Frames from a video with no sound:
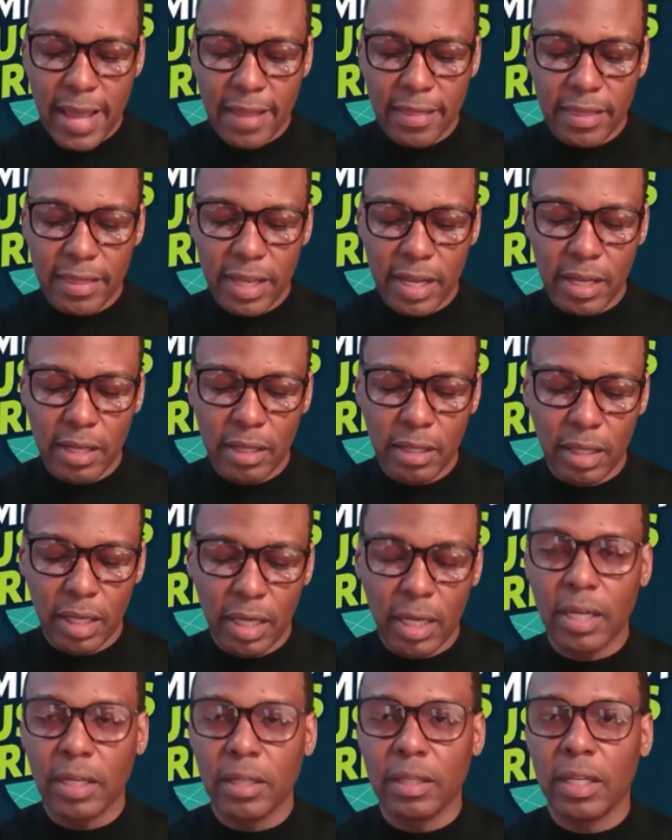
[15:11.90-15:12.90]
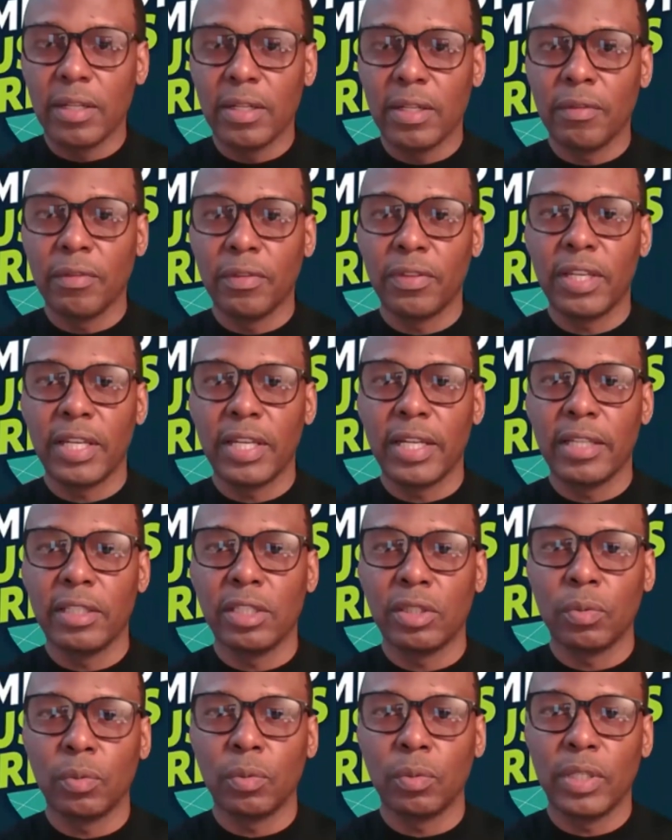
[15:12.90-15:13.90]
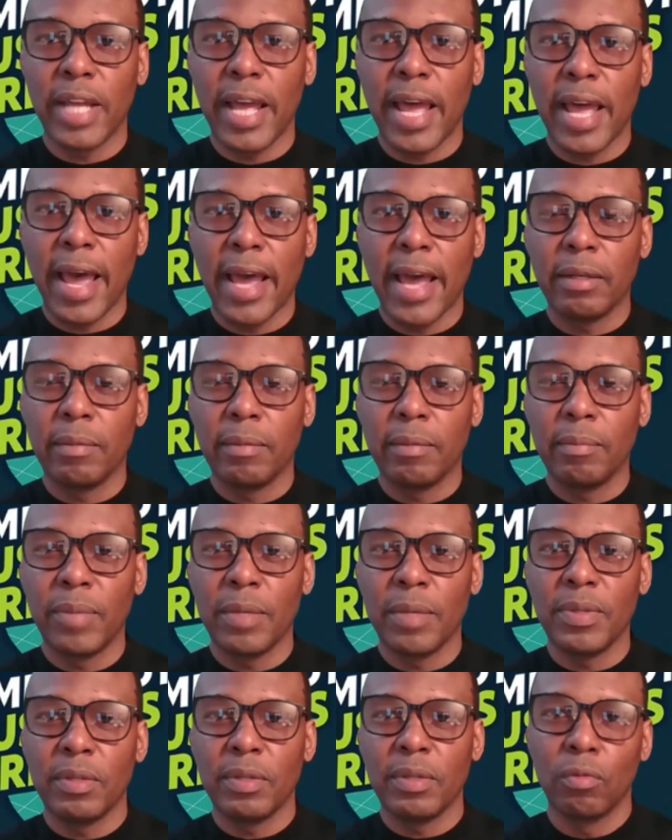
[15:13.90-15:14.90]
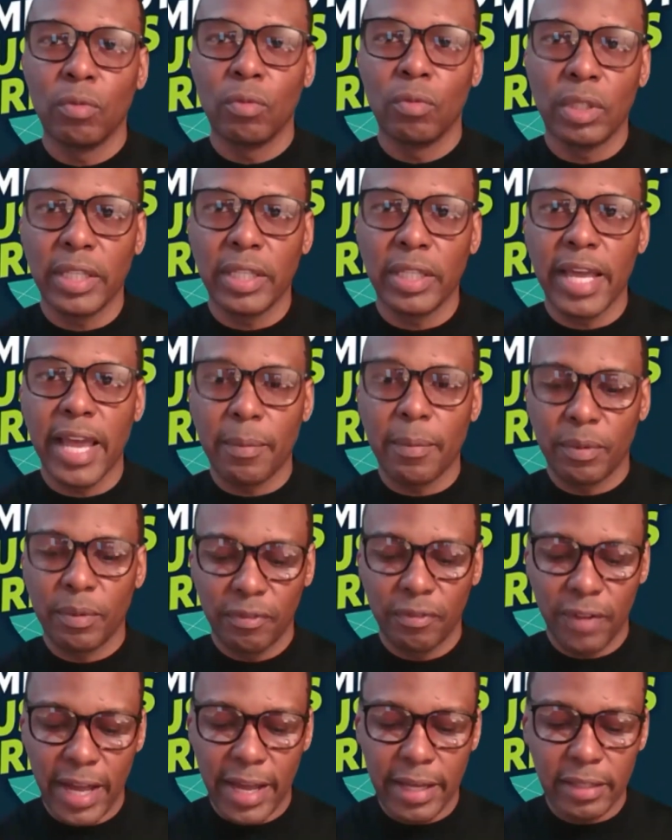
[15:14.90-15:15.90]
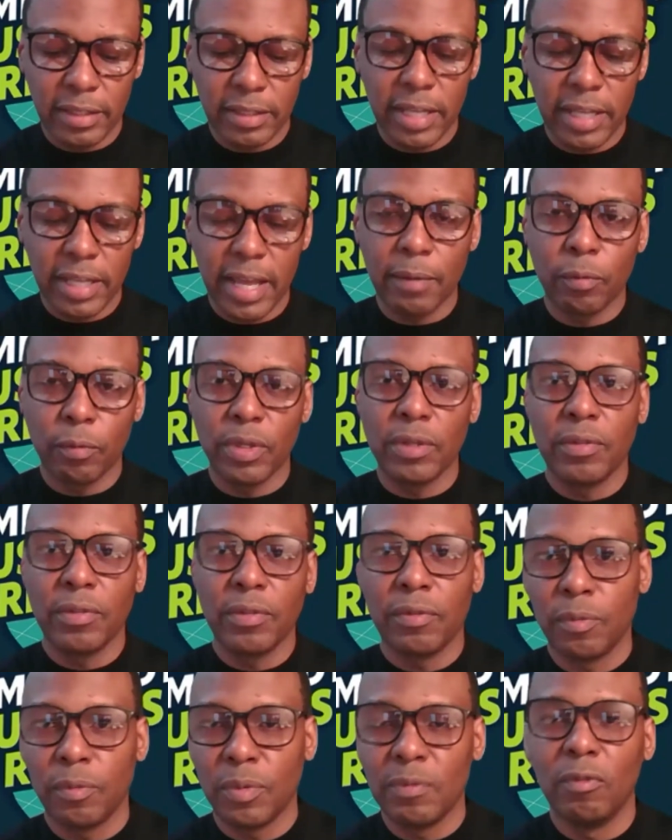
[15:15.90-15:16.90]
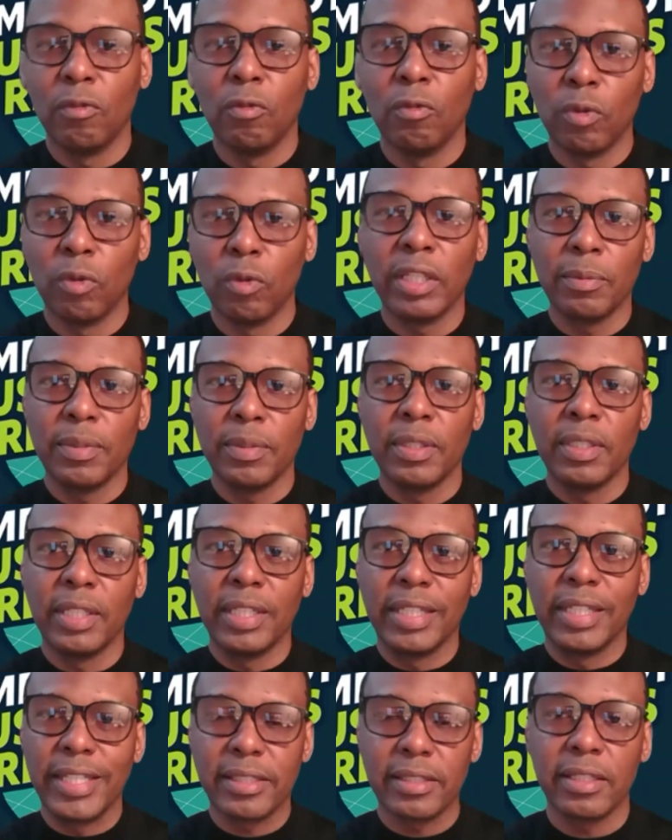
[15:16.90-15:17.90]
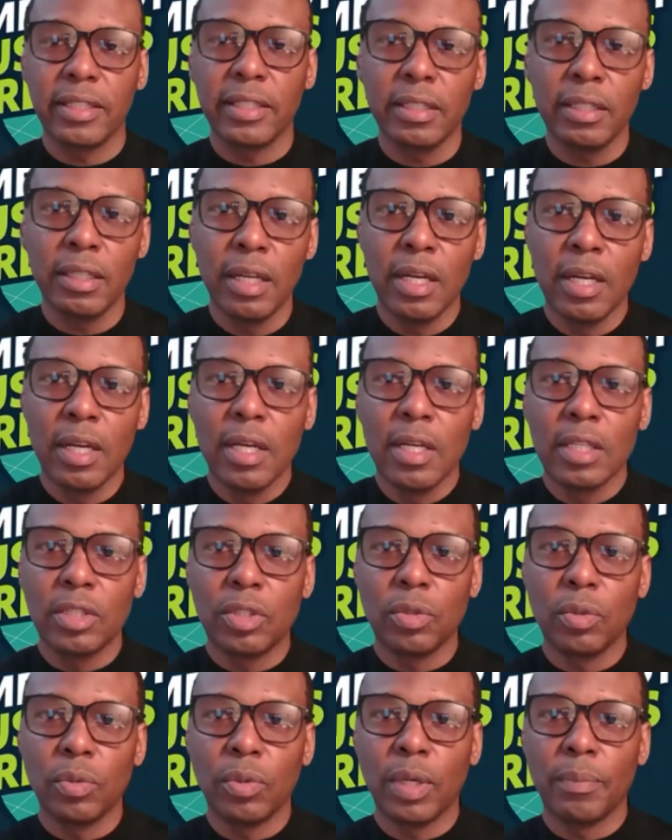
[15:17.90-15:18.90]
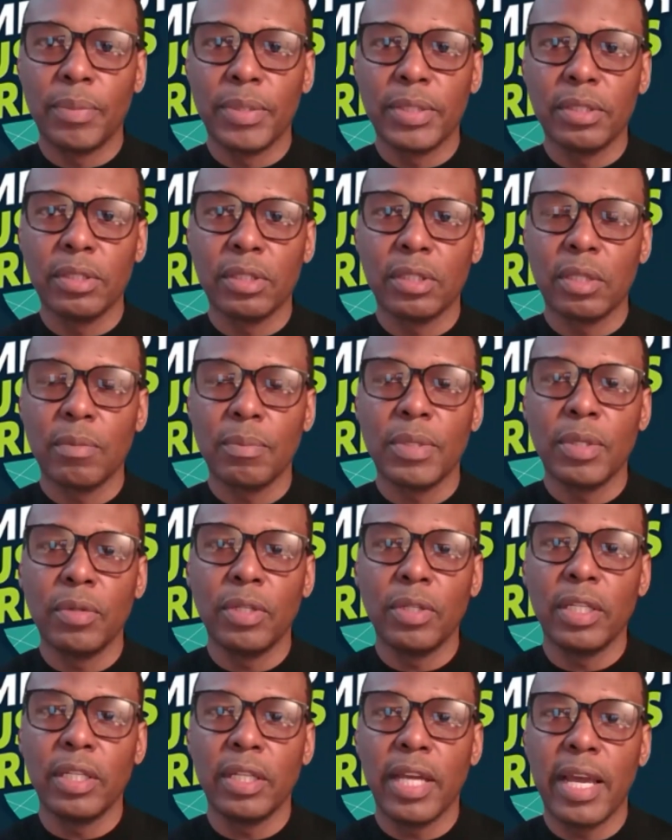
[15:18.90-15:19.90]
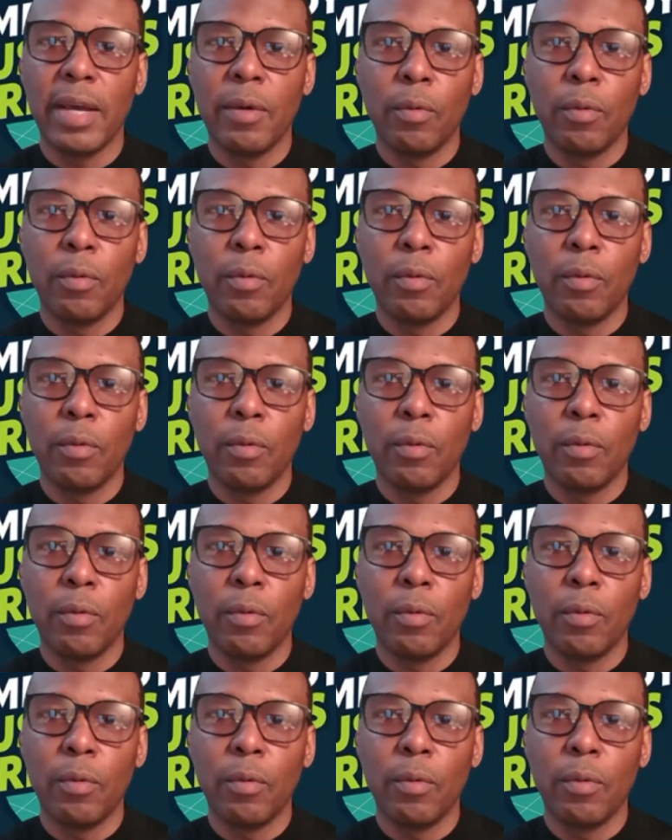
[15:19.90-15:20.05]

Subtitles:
And then another thing I just want to add and maybe really amplify is that we've really been listening to our business community.